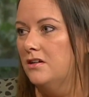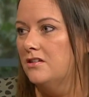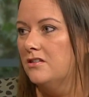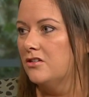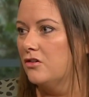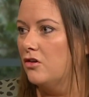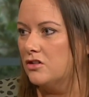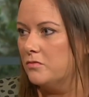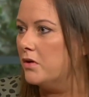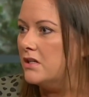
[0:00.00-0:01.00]
their their off
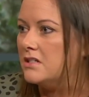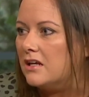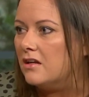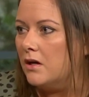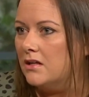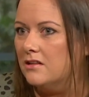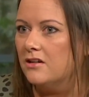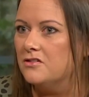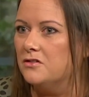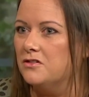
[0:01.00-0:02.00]
point anyway
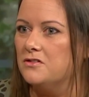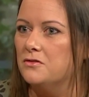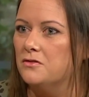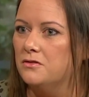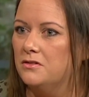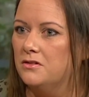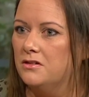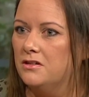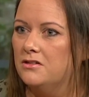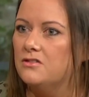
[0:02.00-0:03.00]
there. So there's no
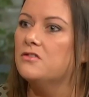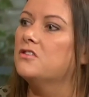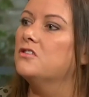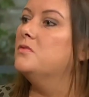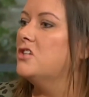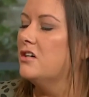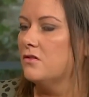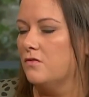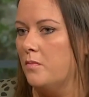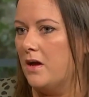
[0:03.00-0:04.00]
there's nothing to be shared
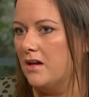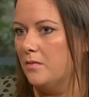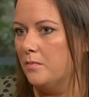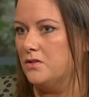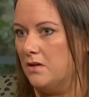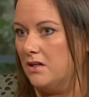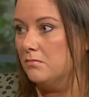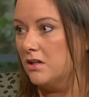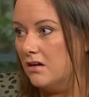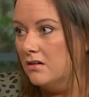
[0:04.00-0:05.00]
over and back between
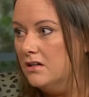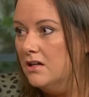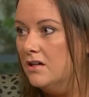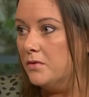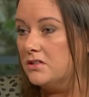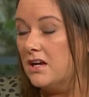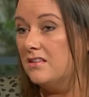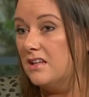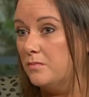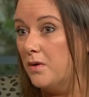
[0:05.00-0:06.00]
them there. But yeah,
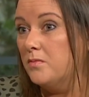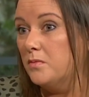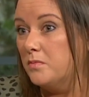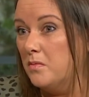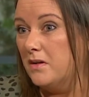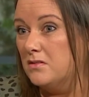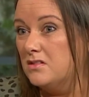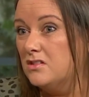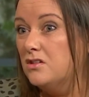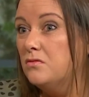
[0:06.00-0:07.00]
they'd probably about
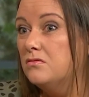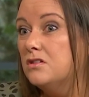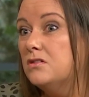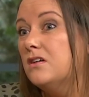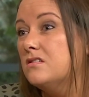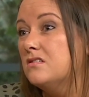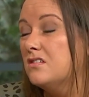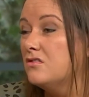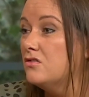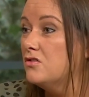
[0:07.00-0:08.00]
two two thousand
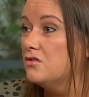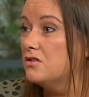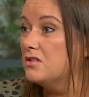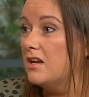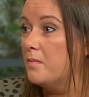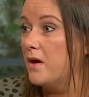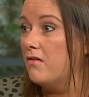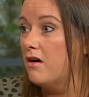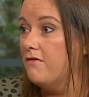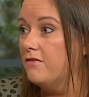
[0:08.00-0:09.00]
six hundred euros kind of better
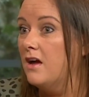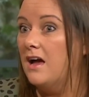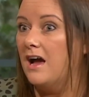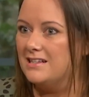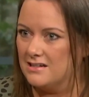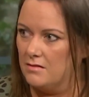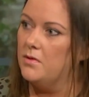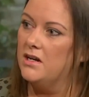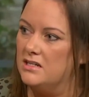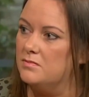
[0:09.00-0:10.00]
off as a
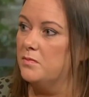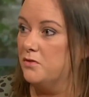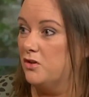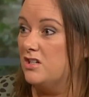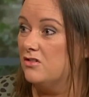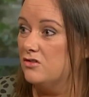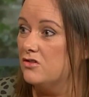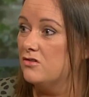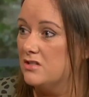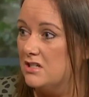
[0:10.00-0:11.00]
combined, but thirteen hundred
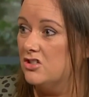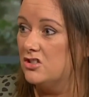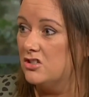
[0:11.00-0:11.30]
euros each.